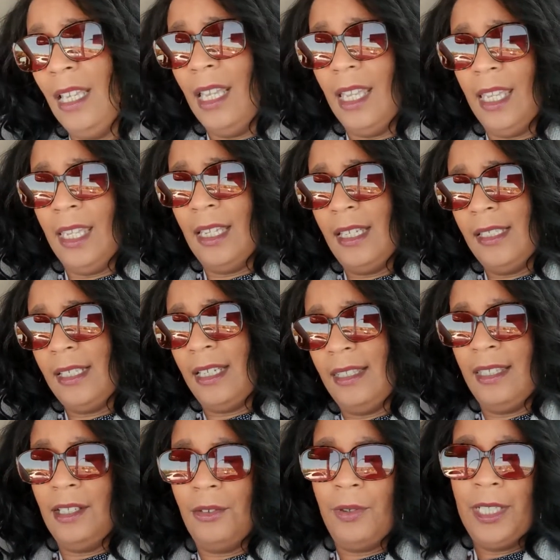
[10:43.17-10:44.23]
And I
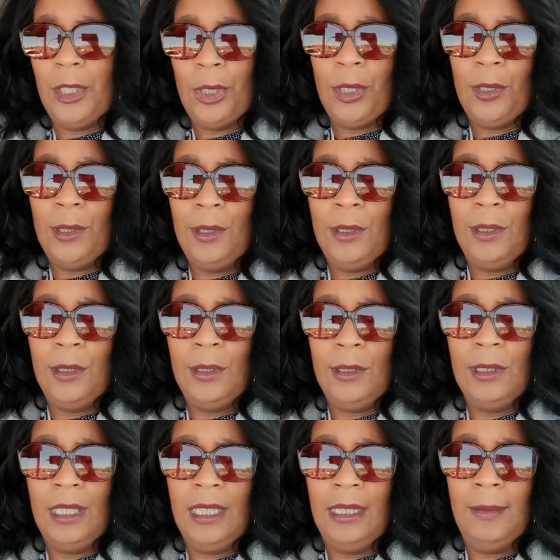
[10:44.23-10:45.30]
think Rachel,
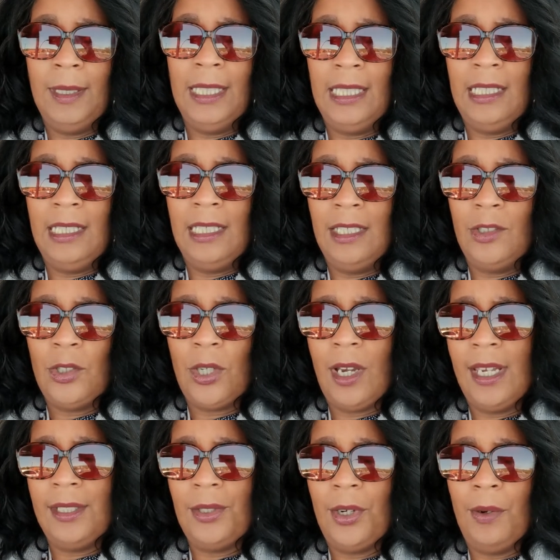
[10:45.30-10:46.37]
in the beginning,
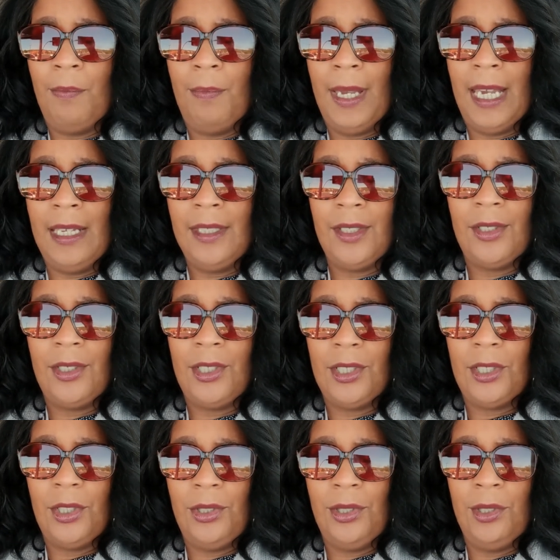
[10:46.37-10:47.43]
tries her best
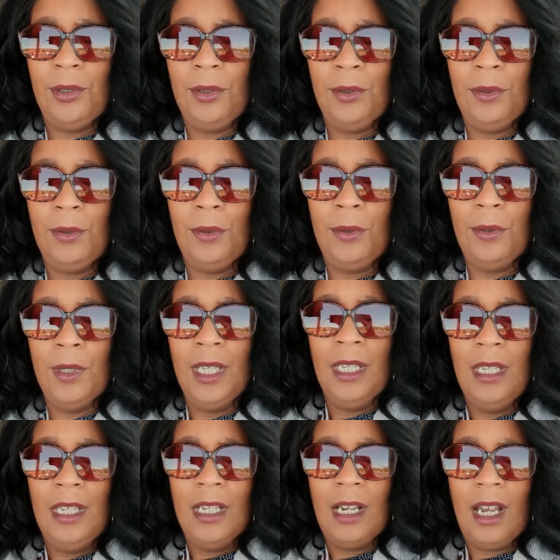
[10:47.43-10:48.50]
to
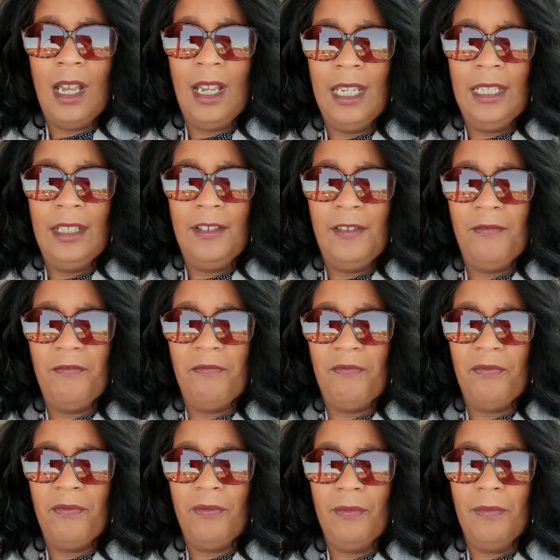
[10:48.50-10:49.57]
kind of
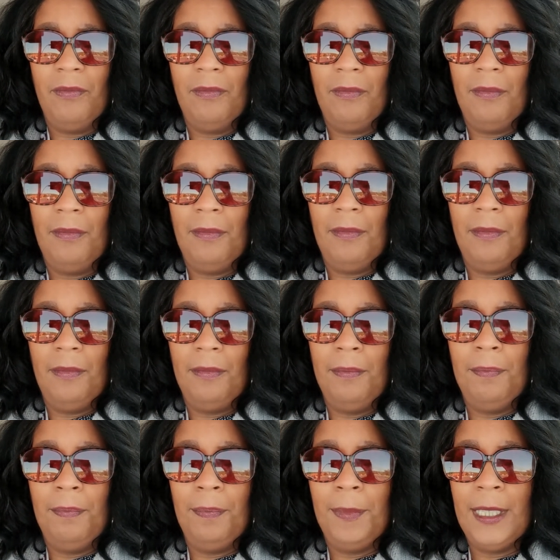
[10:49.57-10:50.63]

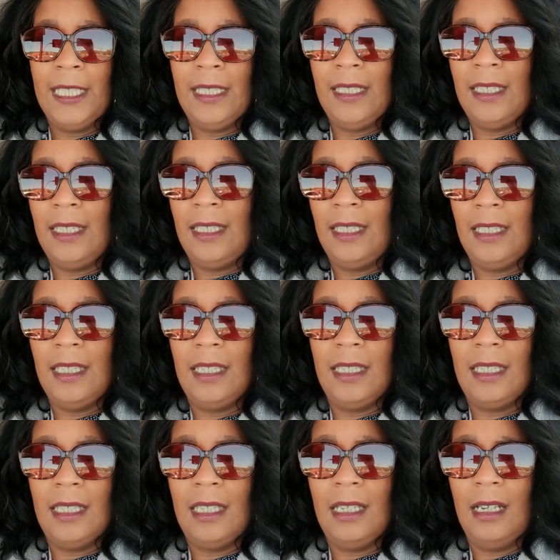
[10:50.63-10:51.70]

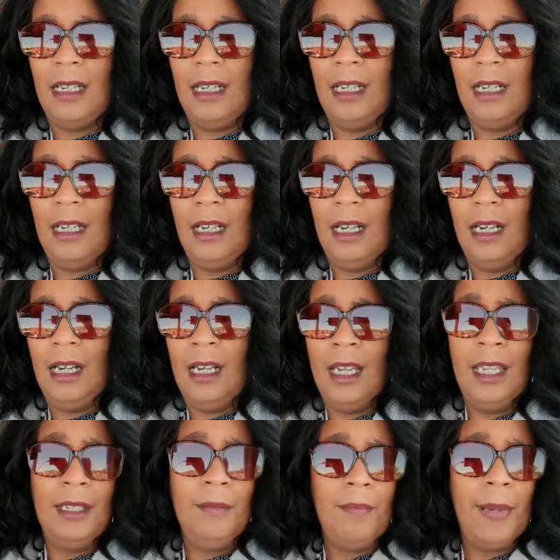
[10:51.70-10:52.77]
be
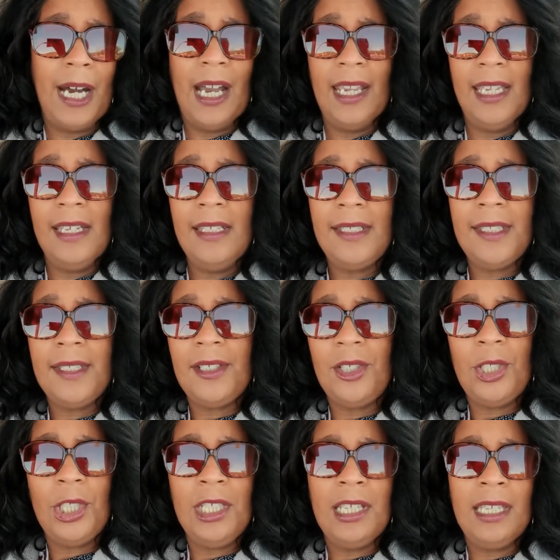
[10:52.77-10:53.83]
unbiased as
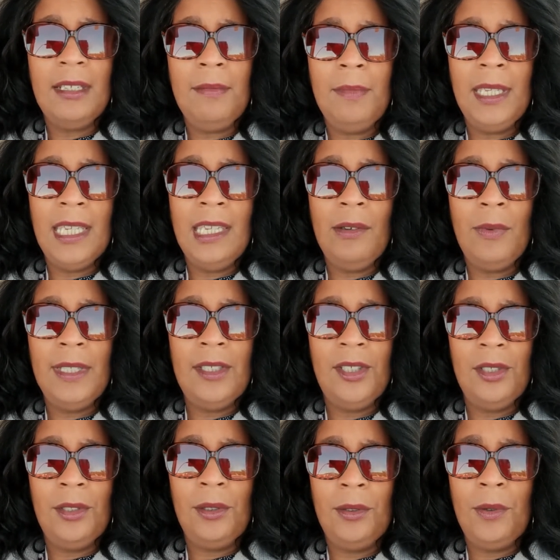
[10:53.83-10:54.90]
she can be. We
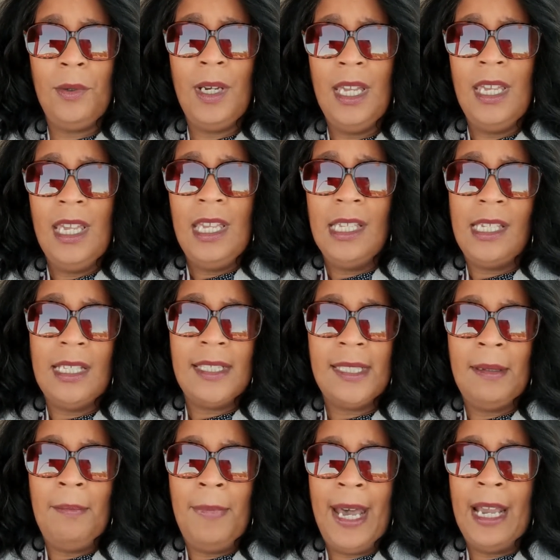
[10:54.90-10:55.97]
do get
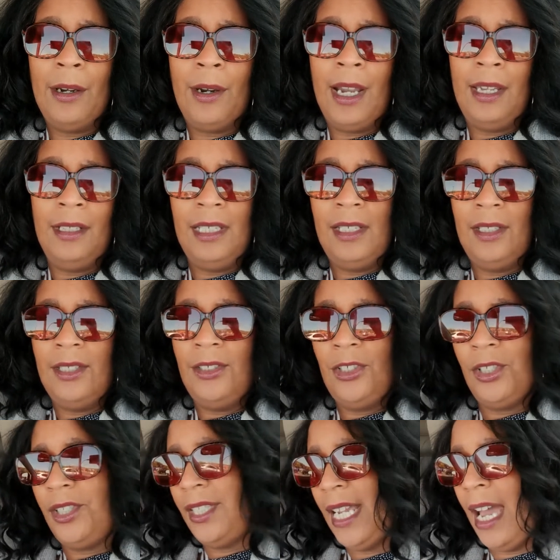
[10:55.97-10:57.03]
some background into
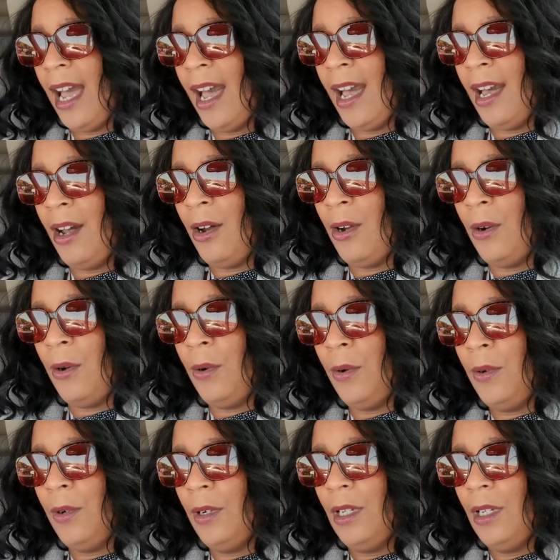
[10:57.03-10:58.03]
just how